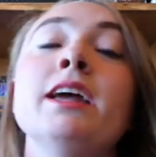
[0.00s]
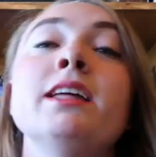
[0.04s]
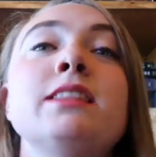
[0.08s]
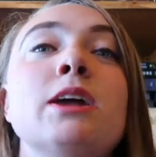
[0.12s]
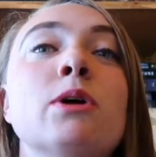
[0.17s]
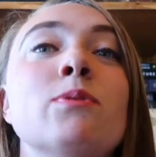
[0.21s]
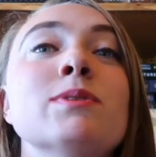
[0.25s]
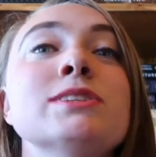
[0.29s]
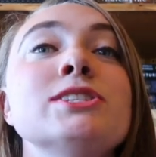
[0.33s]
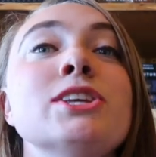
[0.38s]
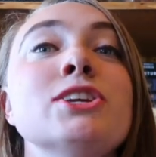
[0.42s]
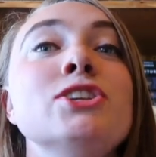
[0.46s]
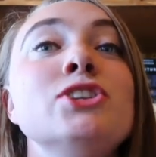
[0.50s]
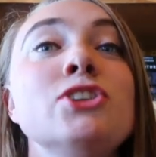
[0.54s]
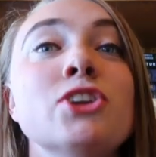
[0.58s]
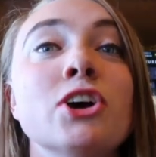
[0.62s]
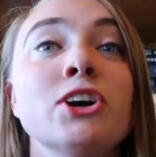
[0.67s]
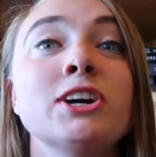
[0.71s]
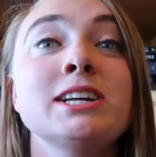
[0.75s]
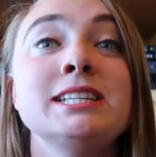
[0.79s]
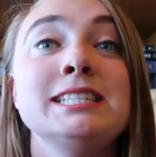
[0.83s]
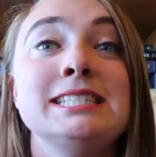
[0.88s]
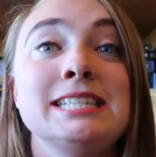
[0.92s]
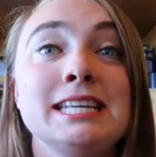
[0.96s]
There was a
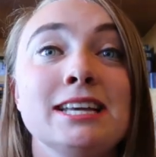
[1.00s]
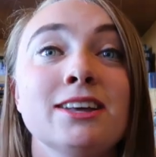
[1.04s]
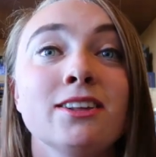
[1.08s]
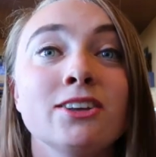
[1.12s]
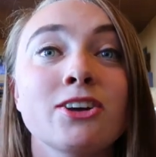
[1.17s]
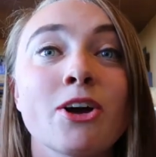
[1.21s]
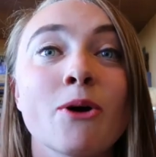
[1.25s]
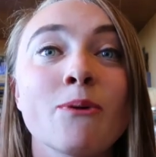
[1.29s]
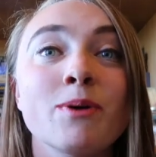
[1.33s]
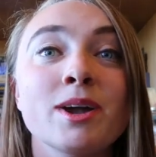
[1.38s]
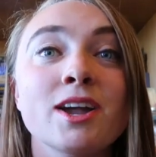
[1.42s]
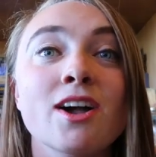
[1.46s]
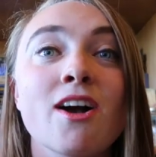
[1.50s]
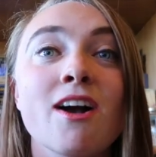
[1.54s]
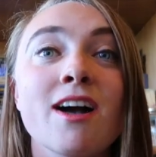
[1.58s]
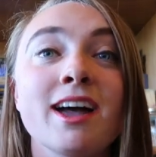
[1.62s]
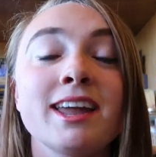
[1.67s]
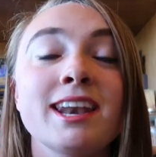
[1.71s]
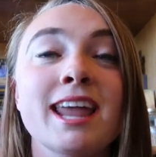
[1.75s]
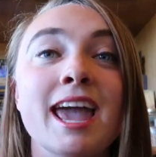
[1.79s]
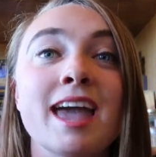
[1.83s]
Nook deal going on,